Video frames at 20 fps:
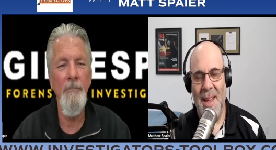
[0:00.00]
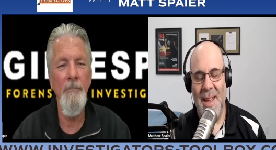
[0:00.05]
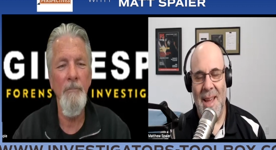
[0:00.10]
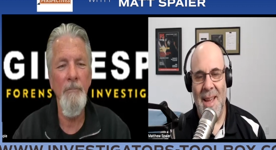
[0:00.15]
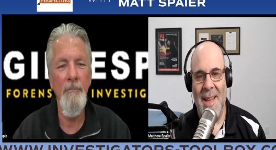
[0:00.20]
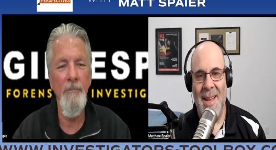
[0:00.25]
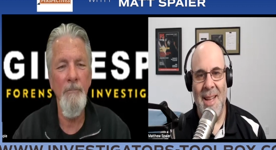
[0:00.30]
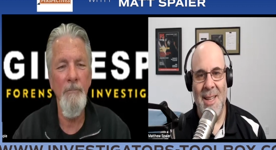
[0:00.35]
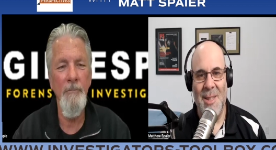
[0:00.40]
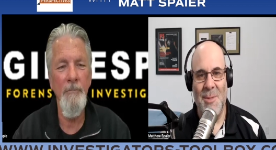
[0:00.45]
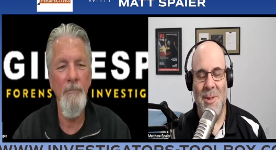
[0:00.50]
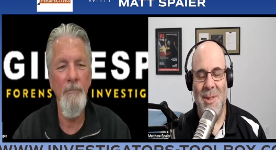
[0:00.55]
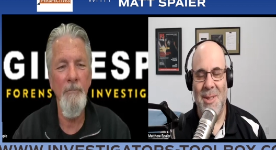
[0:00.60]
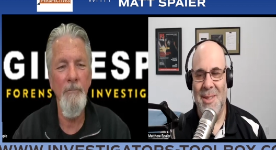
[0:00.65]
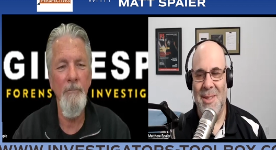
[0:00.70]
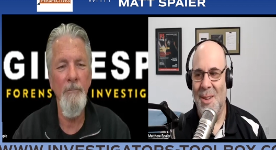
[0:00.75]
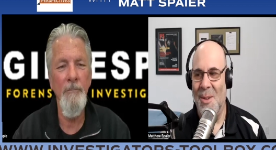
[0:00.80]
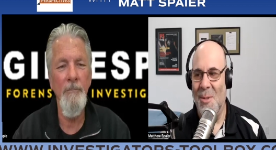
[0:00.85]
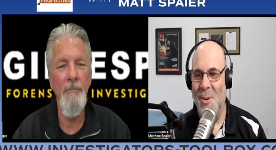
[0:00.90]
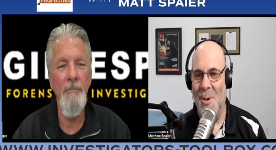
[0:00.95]
Speaker 1: and that's
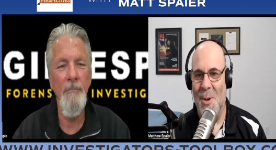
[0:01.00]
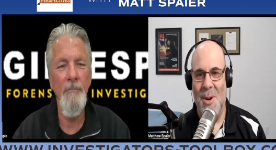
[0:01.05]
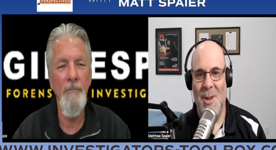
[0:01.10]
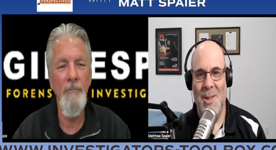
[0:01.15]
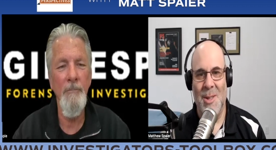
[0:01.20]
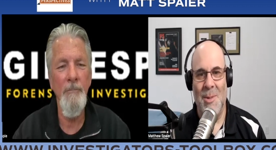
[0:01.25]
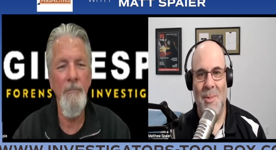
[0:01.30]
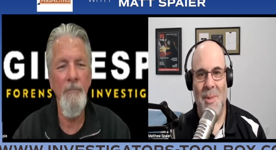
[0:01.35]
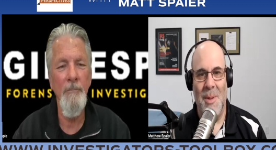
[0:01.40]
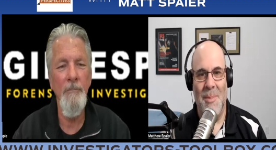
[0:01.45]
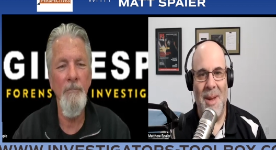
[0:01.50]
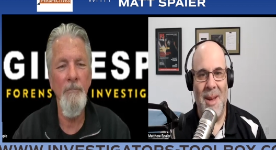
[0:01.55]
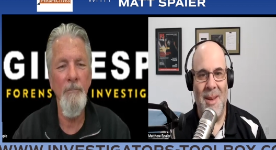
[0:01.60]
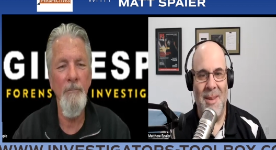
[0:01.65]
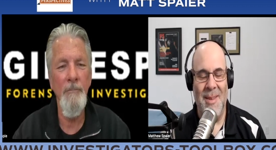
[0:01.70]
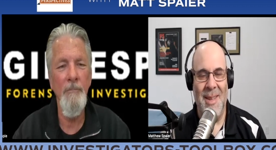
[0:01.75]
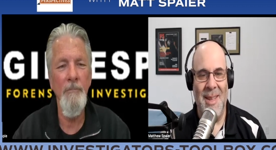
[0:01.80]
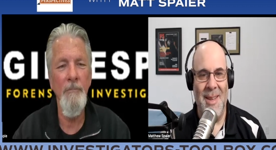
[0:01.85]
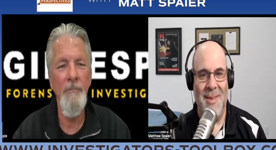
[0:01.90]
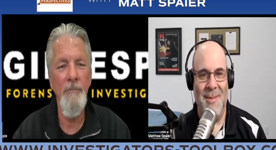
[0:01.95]
what's so awesome
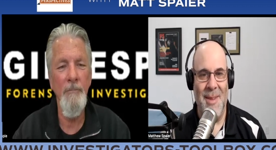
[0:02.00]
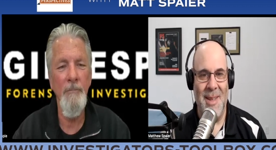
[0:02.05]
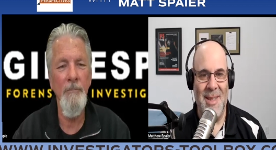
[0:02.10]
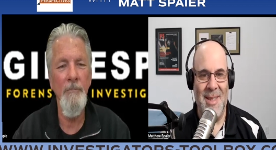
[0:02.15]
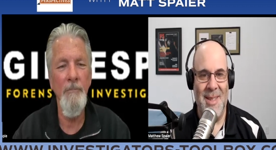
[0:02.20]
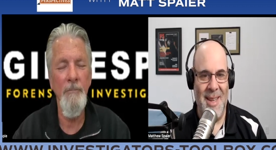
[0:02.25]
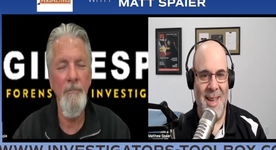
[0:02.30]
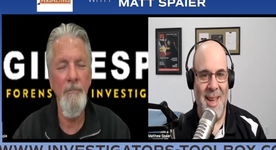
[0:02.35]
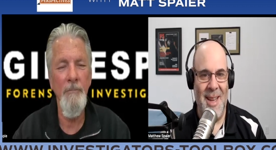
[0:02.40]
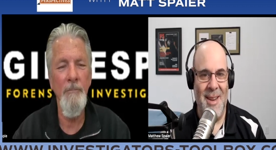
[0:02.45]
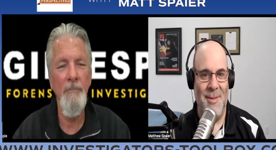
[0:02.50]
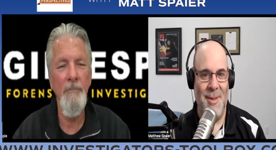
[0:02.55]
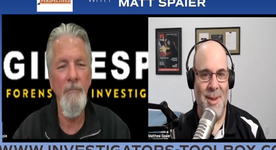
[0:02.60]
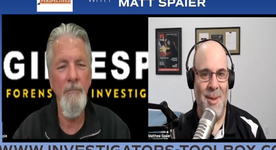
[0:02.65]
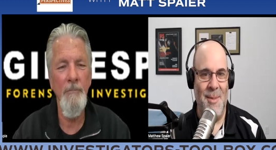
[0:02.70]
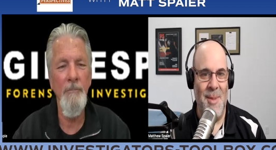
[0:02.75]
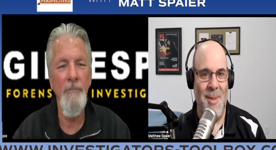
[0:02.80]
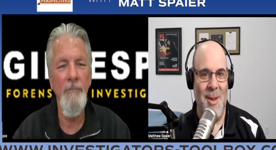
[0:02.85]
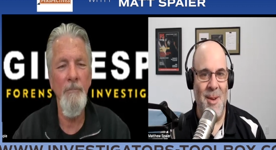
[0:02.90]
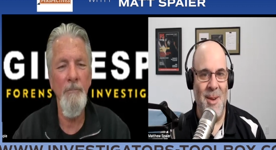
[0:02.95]
about the investigative
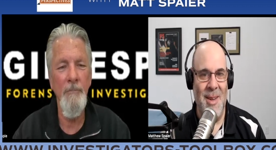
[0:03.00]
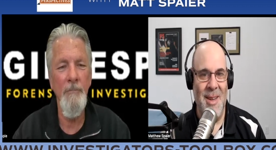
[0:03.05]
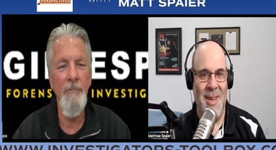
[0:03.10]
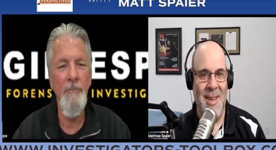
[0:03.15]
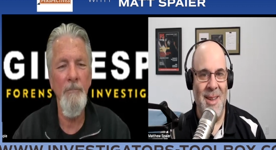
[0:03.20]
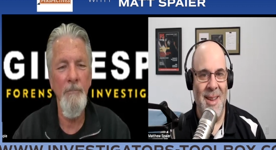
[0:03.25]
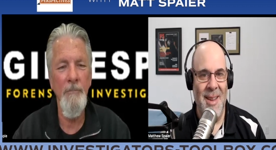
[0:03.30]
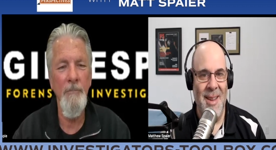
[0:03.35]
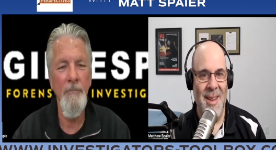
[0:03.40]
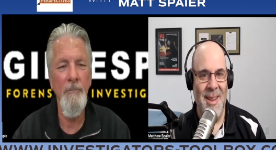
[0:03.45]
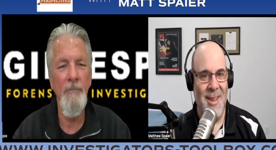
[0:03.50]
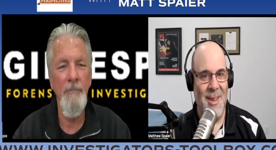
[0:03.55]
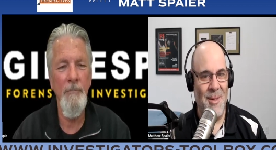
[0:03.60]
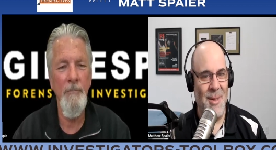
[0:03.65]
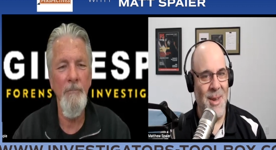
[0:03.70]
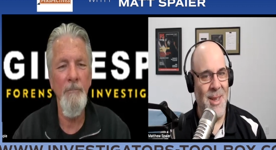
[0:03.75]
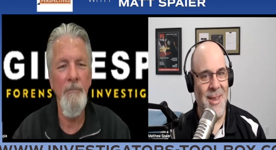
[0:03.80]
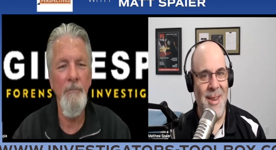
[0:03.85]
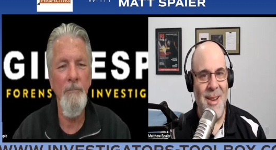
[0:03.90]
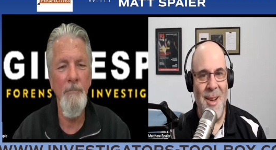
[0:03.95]
community
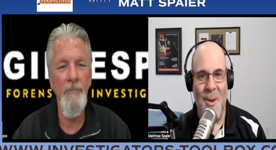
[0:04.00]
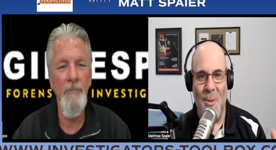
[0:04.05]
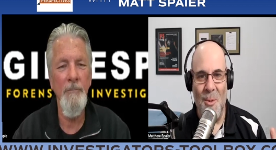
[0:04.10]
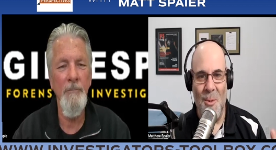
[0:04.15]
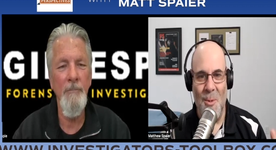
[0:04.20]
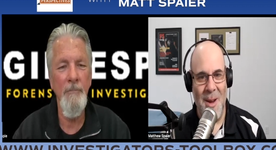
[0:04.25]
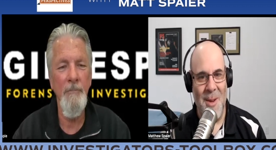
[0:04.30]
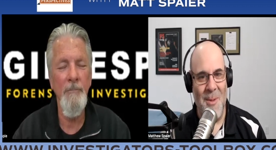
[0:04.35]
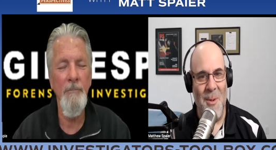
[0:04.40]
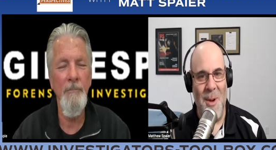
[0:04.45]
there is no one